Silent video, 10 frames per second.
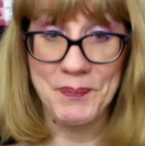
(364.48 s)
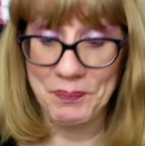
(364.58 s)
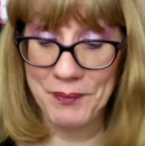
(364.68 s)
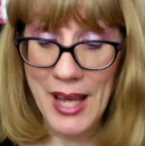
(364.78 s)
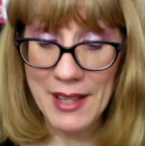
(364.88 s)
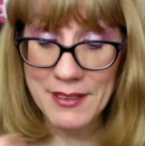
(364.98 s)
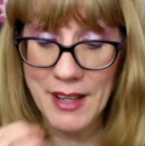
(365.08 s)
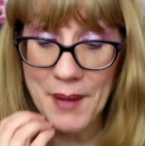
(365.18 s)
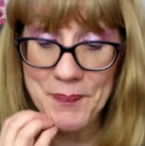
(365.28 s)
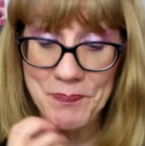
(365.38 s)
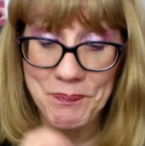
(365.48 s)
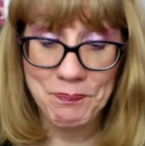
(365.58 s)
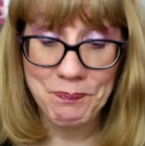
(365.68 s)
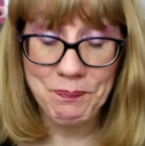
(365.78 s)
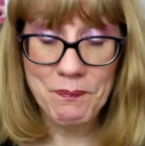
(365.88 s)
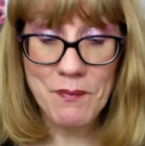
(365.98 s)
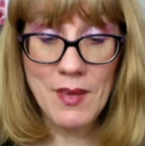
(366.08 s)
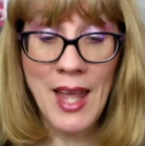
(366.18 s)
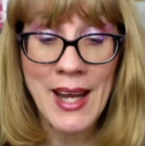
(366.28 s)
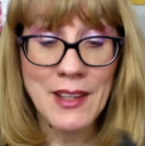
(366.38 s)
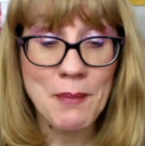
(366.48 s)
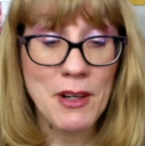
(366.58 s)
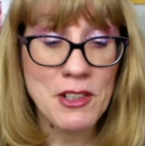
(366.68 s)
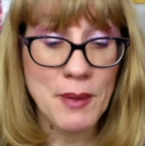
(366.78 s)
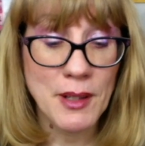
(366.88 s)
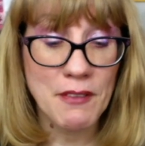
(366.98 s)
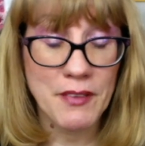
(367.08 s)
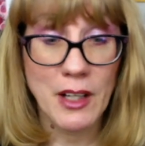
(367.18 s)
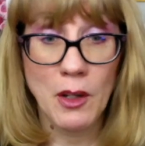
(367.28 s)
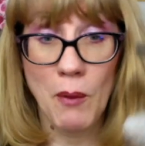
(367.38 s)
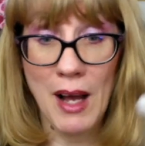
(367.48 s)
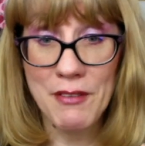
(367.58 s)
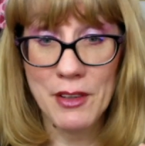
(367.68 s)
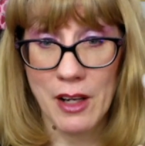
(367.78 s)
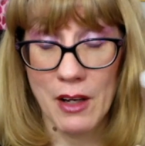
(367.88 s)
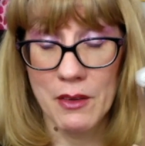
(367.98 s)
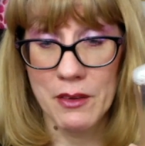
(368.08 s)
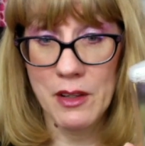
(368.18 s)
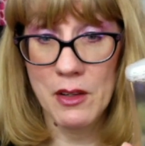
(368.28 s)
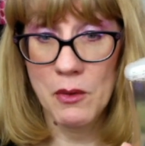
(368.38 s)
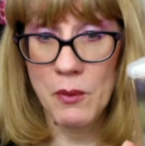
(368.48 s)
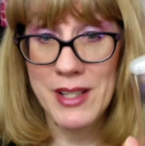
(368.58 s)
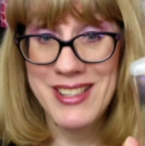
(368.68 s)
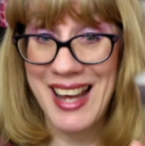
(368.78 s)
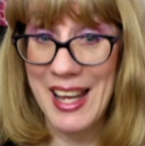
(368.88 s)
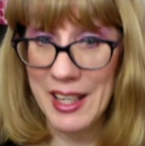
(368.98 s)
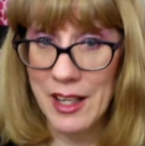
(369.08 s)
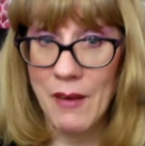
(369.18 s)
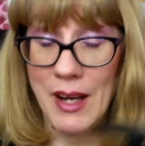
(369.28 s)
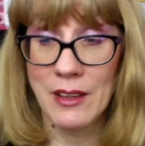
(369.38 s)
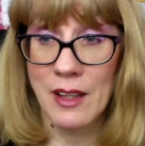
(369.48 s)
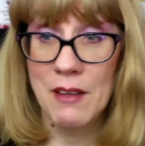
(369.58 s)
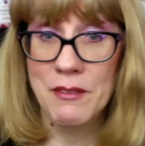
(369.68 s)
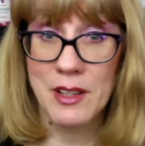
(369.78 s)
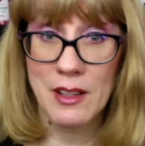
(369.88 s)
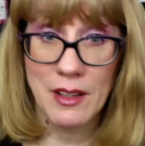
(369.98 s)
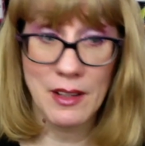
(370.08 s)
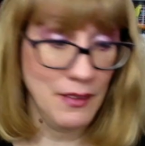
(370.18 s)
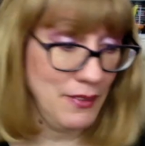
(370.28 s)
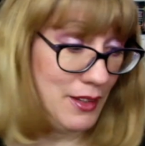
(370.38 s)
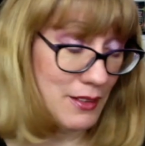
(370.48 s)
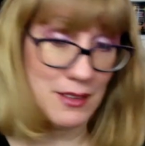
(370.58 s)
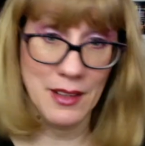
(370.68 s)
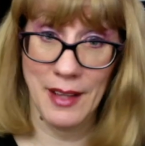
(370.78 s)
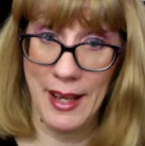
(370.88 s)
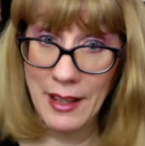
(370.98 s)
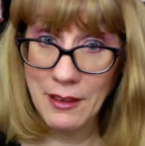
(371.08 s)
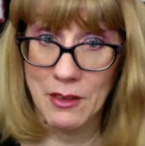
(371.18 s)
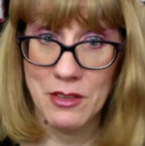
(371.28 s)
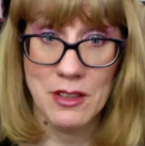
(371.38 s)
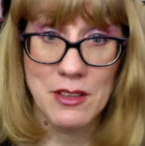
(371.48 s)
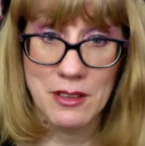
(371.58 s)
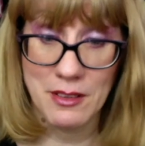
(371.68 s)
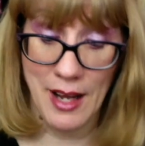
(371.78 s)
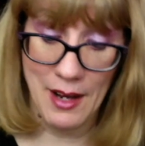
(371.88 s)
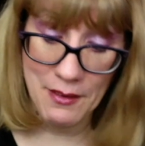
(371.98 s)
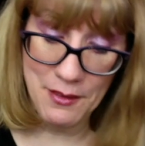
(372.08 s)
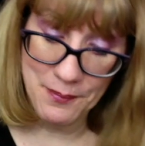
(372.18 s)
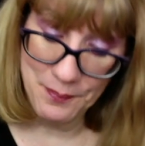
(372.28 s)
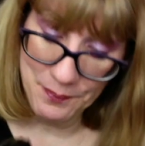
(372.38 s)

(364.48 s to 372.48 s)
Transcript: Next up, I got the marshmallow vanilla waffle cone, which, you know, I loved this in the hand lotion just now. Oh,